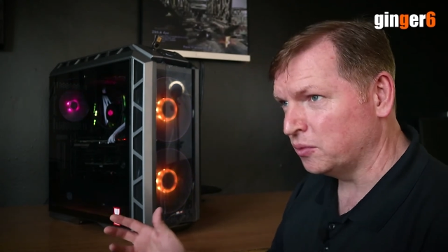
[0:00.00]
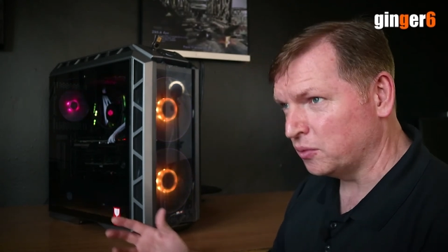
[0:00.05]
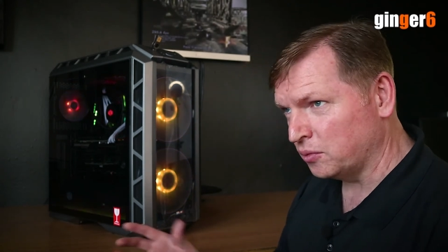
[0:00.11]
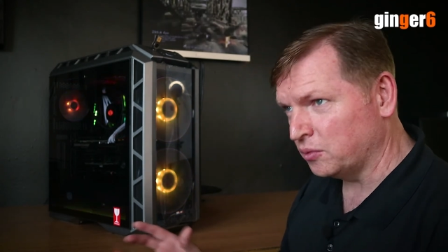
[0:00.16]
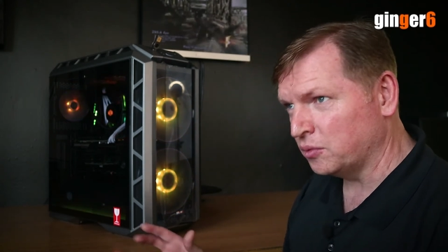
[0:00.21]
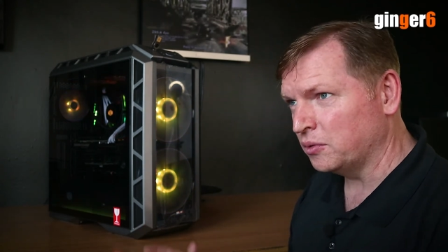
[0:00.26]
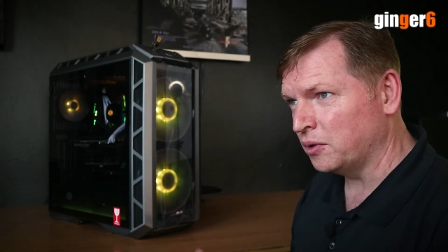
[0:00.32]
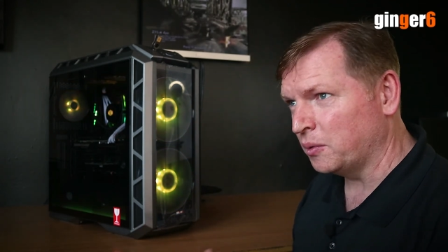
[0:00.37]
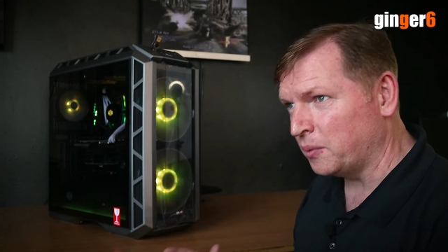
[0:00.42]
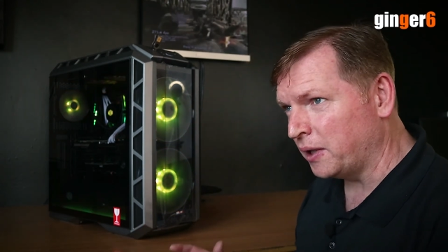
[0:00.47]

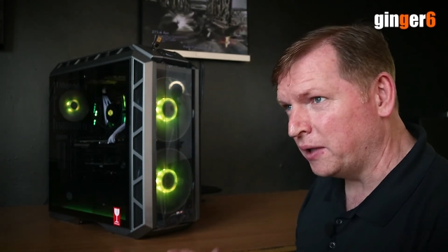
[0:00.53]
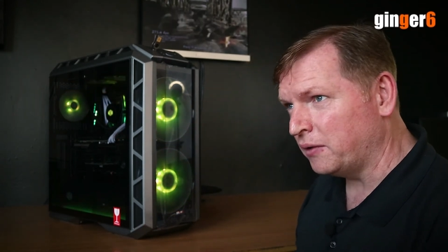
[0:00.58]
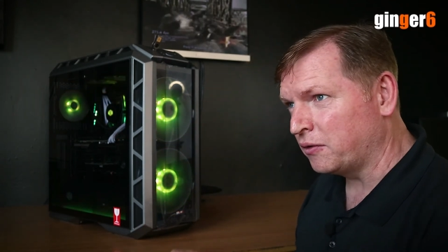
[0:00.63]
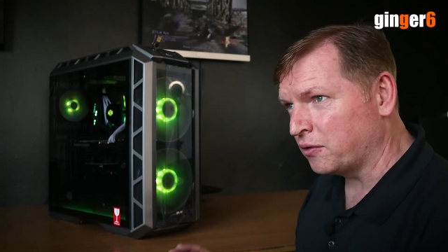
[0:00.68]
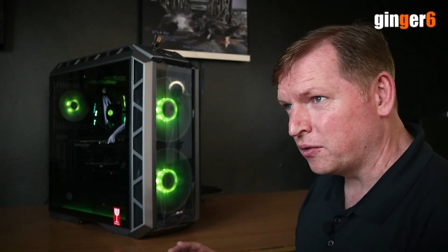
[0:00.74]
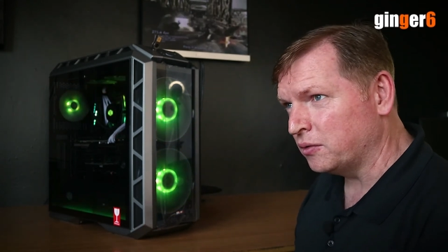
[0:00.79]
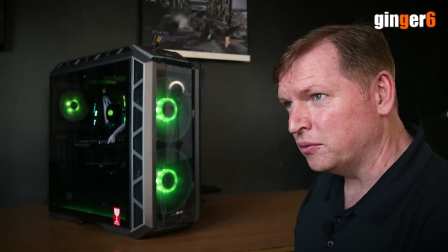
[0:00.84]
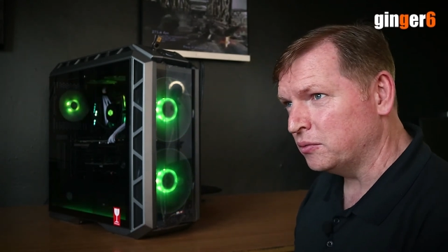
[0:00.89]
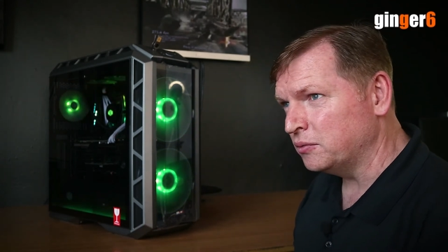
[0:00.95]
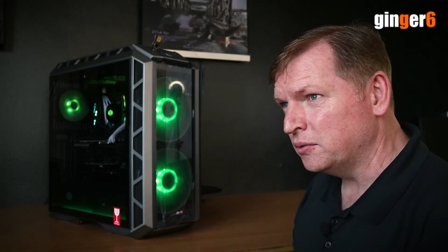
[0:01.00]
all the way
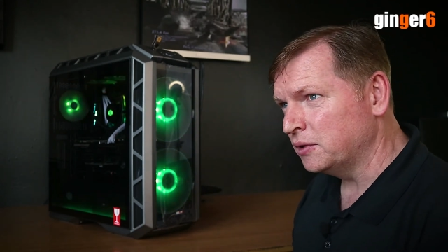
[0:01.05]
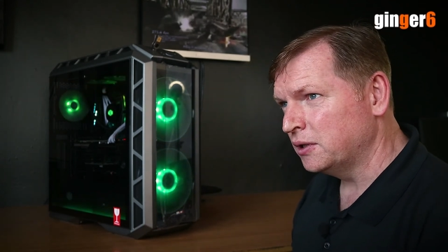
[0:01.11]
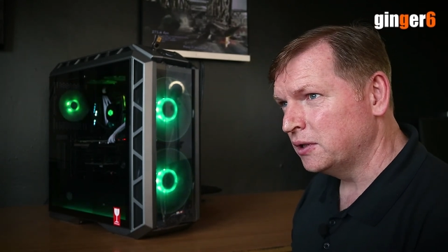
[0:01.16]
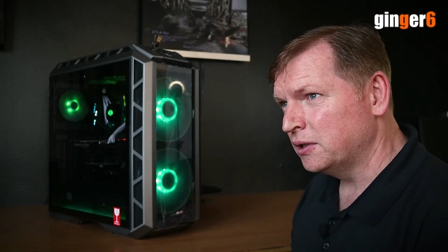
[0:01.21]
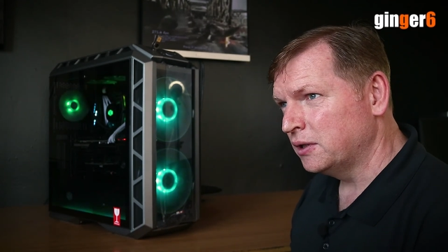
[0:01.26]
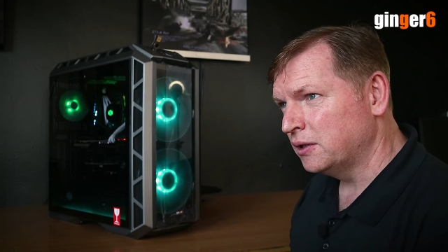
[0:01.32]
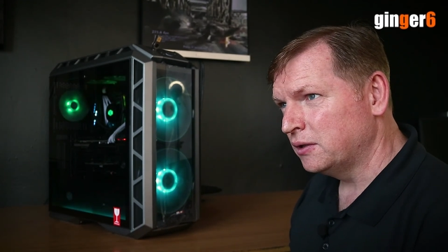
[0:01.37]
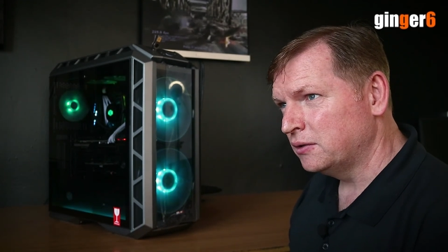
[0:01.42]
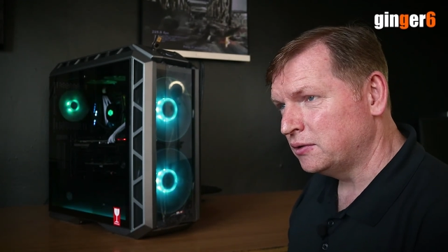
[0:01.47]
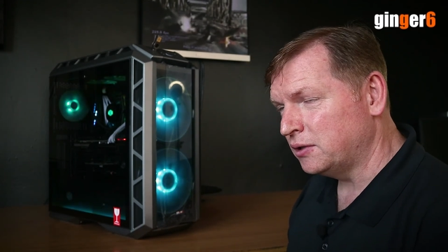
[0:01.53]
through
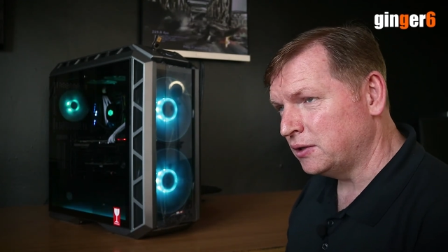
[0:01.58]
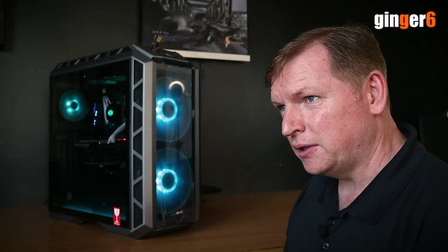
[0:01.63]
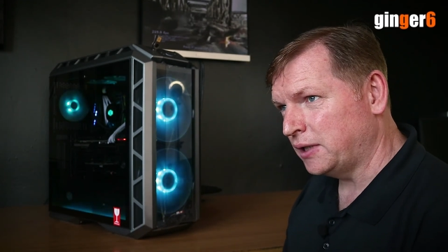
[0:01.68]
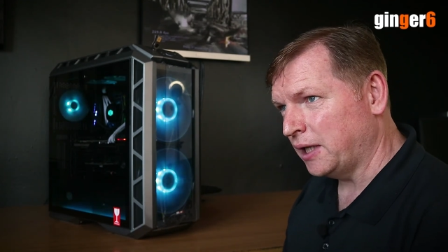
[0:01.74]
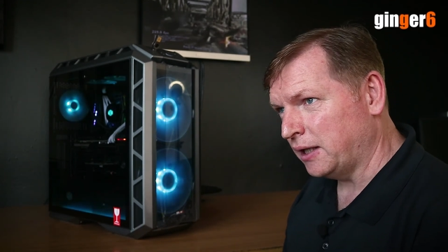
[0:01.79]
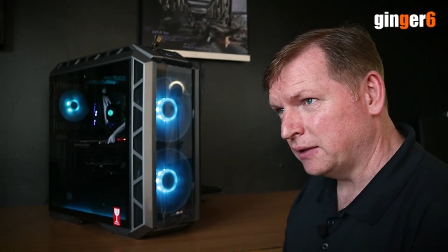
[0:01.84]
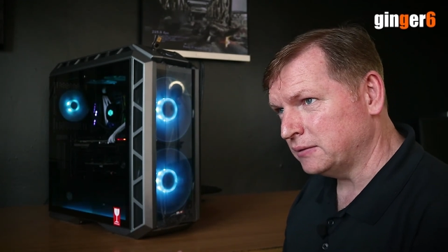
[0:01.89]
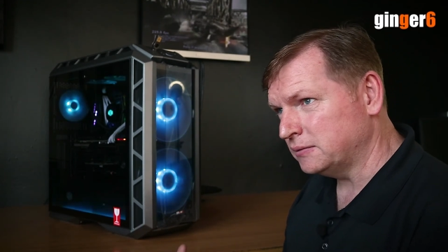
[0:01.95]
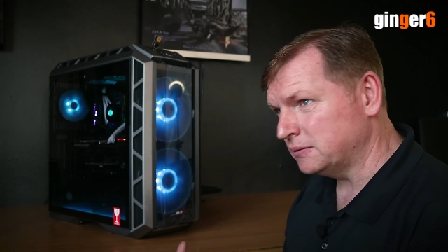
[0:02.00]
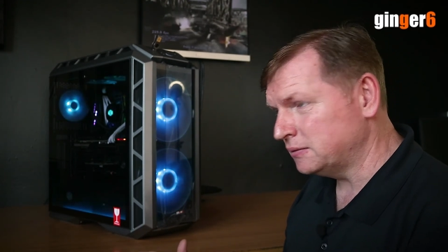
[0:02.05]
to
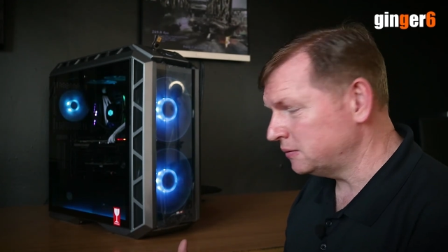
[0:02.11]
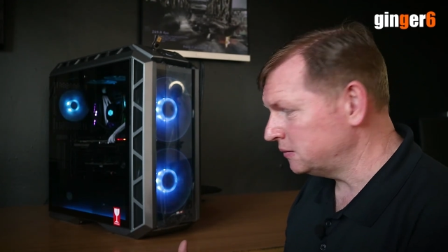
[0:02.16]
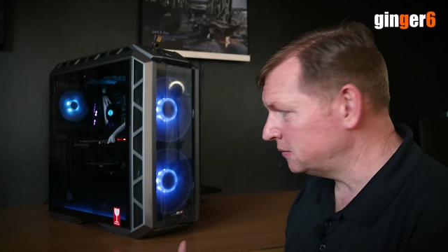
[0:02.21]
get